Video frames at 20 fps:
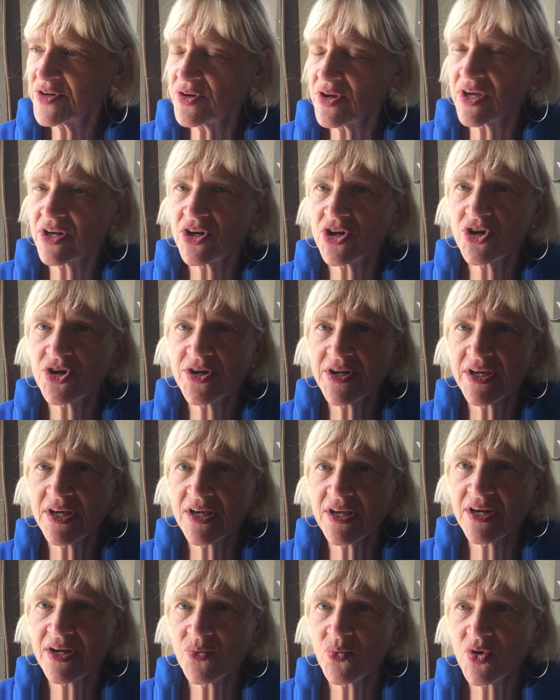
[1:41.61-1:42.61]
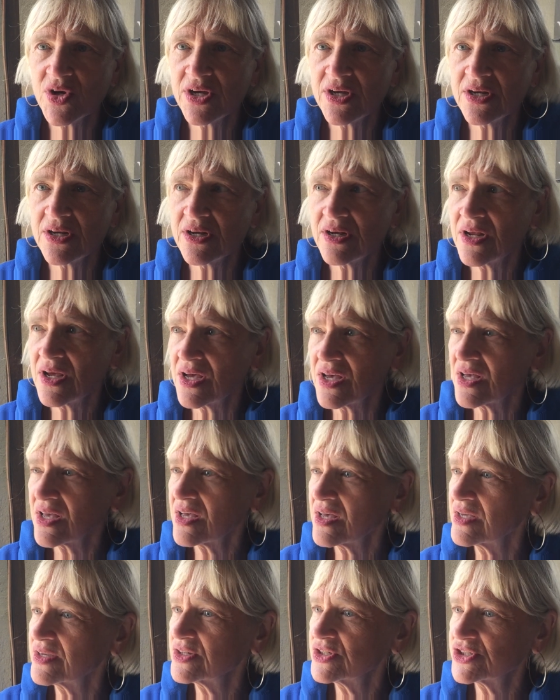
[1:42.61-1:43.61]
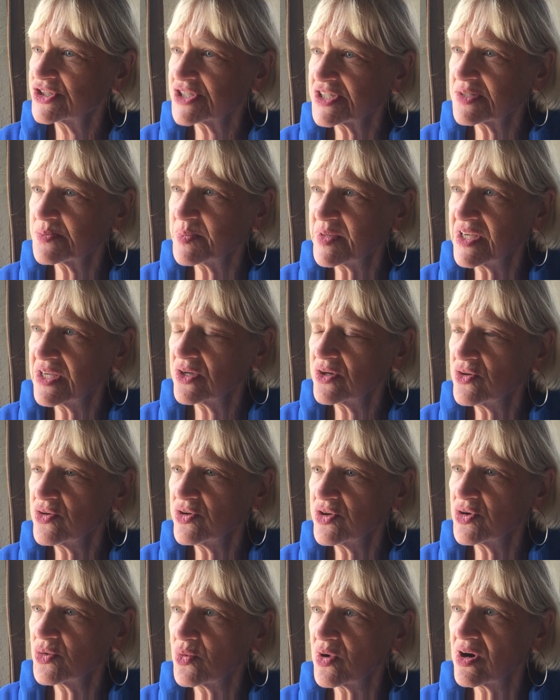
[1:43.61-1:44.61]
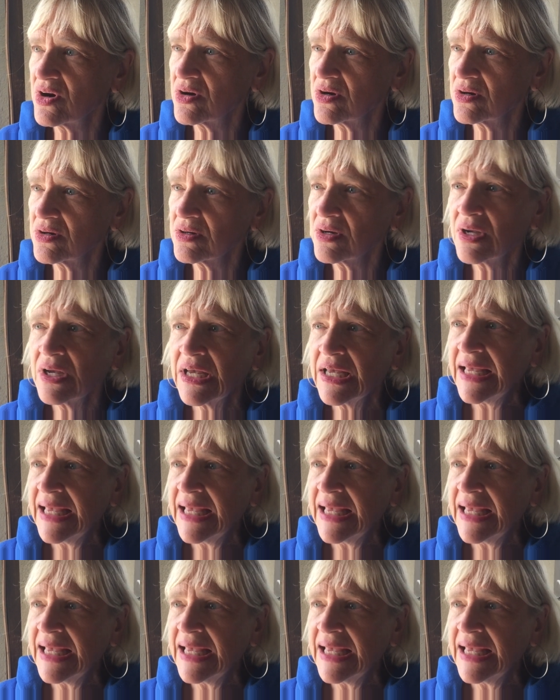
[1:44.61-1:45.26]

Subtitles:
you're not hurting anyone, you're just being who you are